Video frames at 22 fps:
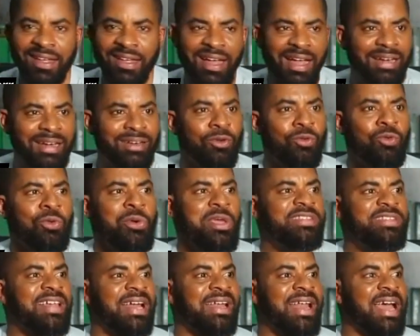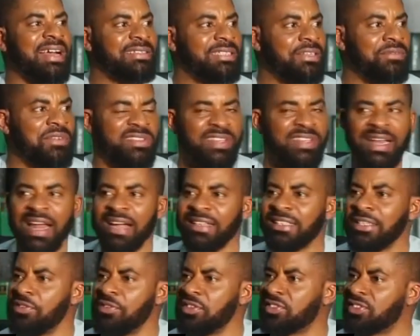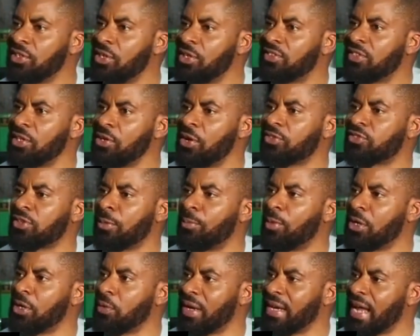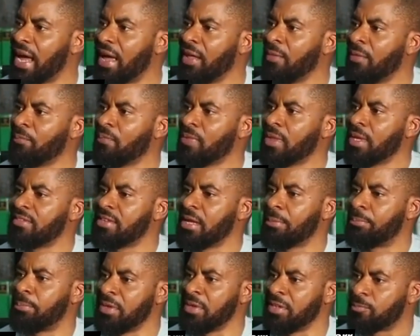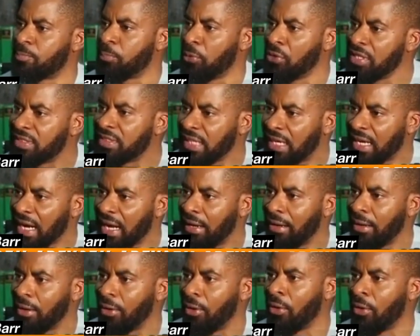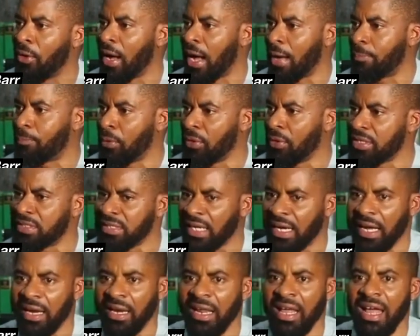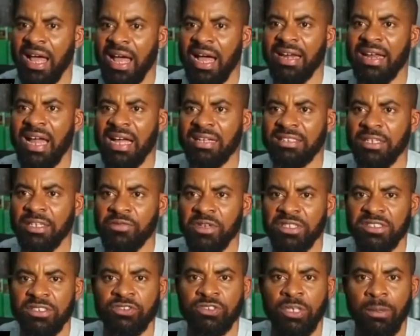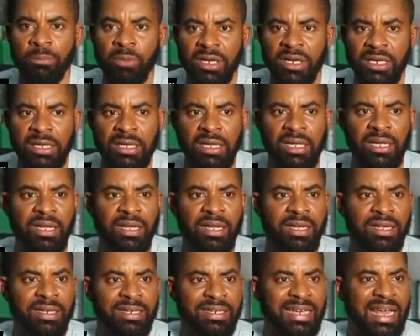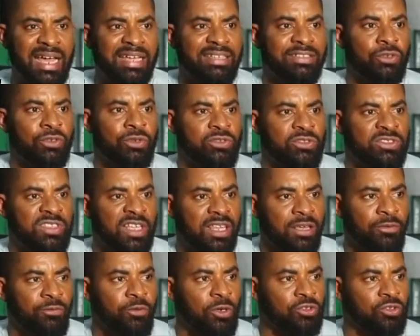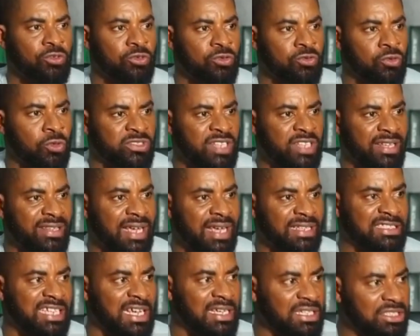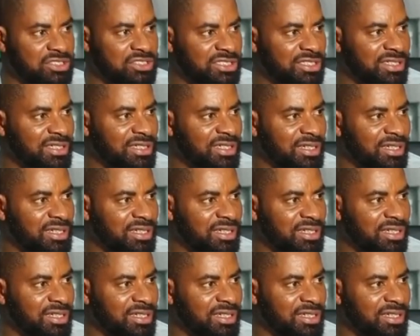And who is an activist? An activist is not somebody, whether is political or apolitical. An activist is somebody that is seeking for societal change.